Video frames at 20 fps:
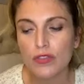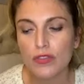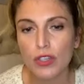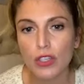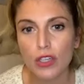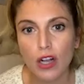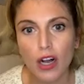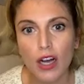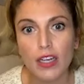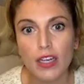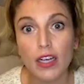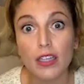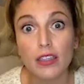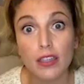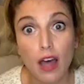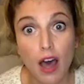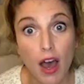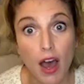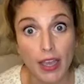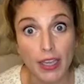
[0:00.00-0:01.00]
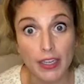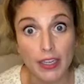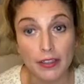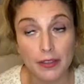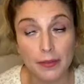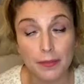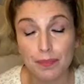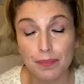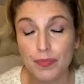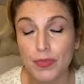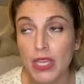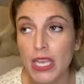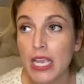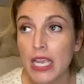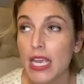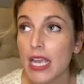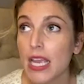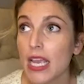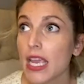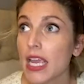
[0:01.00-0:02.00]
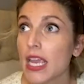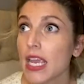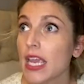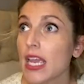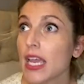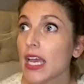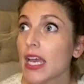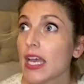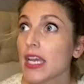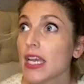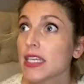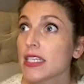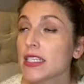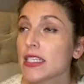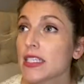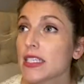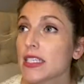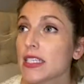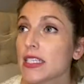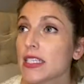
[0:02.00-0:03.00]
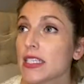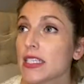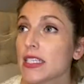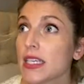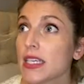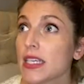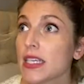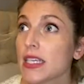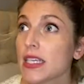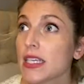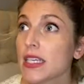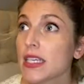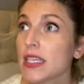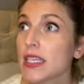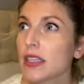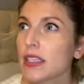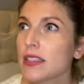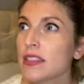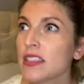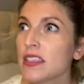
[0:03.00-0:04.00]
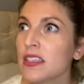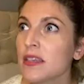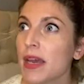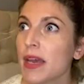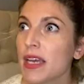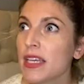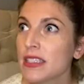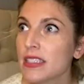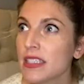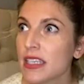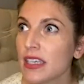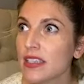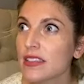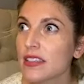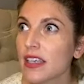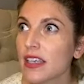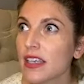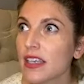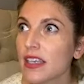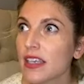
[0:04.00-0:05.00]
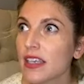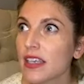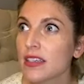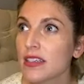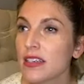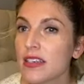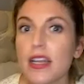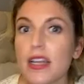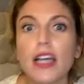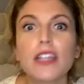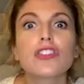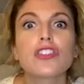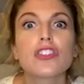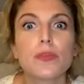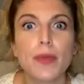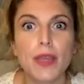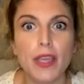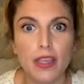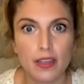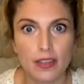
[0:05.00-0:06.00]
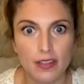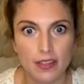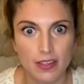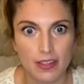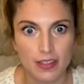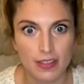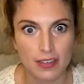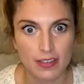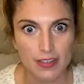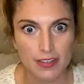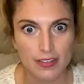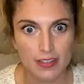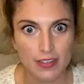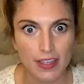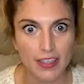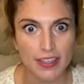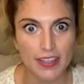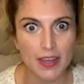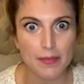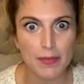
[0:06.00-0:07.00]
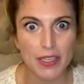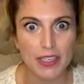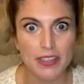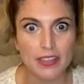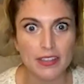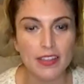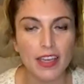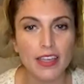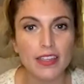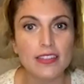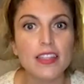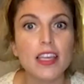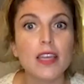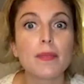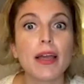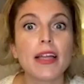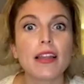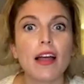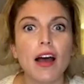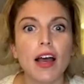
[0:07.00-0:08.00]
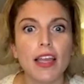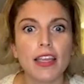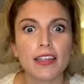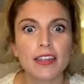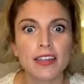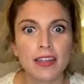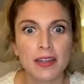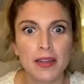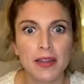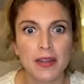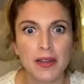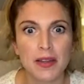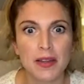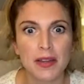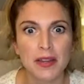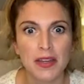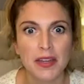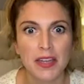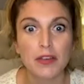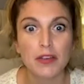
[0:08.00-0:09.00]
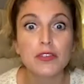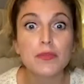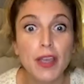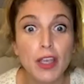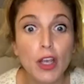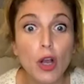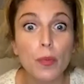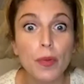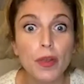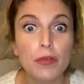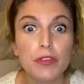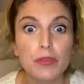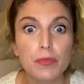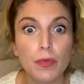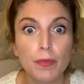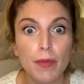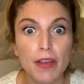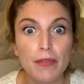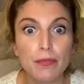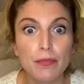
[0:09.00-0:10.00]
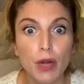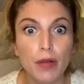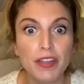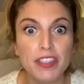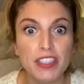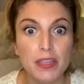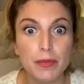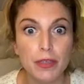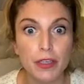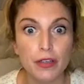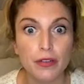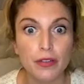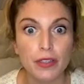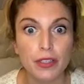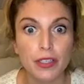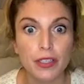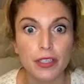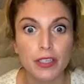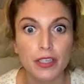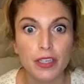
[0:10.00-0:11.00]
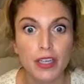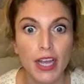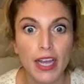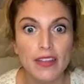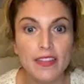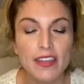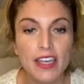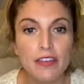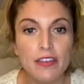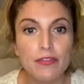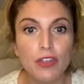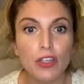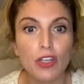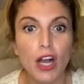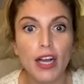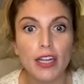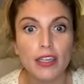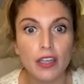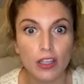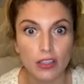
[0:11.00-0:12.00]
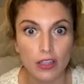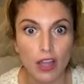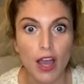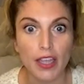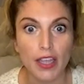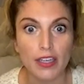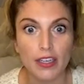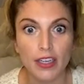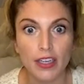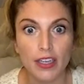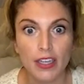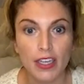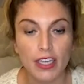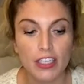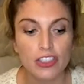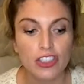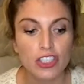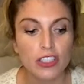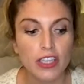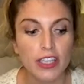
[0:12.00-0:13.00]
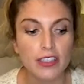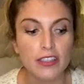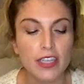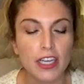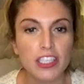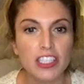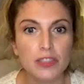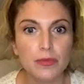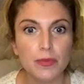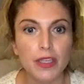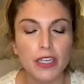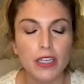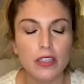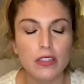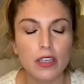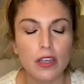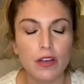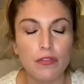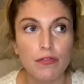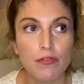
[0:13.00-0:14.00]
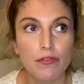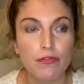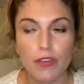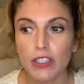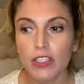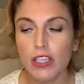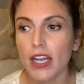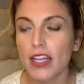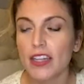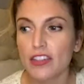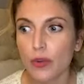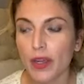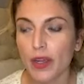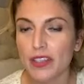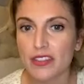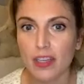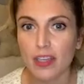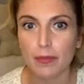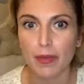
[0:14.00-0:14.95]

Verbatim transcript: forgot a line, and Lindsay Mendez, I think, nudged me to like get me to like say my line. It was my it was my Broadway debut. I think I forgot a line, and she like nudged me, and I was like, and so I said